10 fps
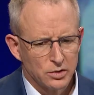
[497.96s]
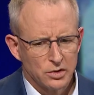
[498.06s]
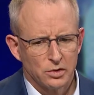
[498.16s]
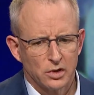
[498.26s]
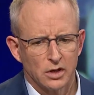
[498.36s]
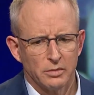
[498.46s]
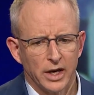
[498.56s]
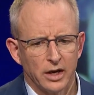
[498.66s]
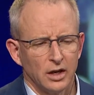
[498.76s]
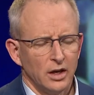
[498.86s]
was talking
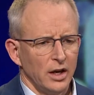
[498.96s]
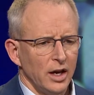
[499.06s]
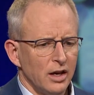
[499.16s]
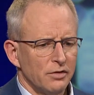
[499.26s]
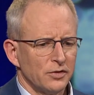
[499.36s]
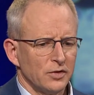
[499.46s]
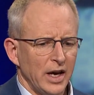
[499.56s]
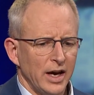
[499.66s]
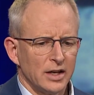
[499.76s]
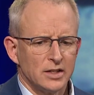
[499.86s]
about,
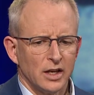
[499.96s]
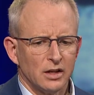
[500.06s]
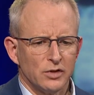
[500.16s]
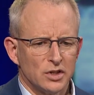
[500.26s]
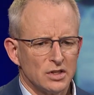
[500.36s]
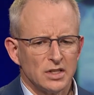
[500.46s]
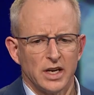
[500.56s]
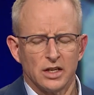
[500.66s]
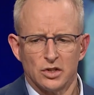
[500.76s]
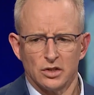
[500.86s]
television
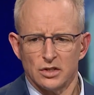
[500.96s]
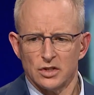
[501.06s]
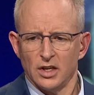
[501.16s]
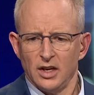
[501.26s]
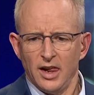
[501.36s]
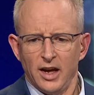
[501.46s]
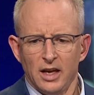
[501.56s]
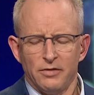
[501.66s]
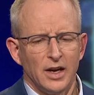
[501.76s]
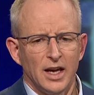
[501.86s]
stations,
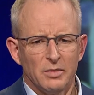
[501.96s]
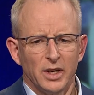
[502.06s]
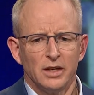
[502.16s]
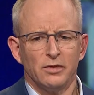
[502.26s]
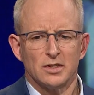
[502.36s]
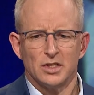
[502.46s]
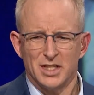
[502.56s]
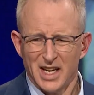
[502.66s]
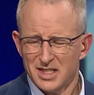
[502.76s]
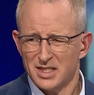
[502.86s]
if anybody even
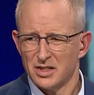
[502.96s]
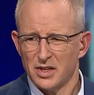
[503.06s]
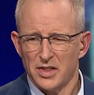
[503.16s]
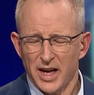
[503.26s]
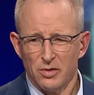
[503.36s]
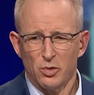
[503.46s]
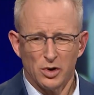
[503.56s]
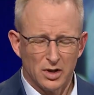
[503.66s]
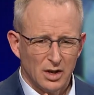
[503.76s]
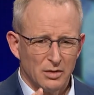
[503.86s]
suggested that they
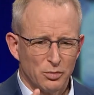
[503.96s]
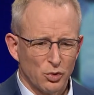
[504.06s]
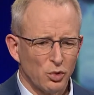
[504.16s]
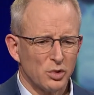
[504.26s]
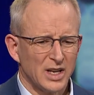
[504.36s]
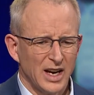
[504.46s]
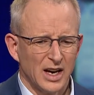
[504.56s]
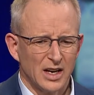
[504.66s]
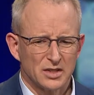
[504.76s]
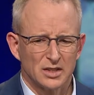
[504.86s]
would
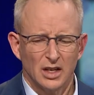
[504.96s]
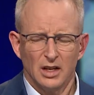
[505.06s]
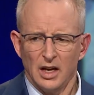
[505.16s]
broadcast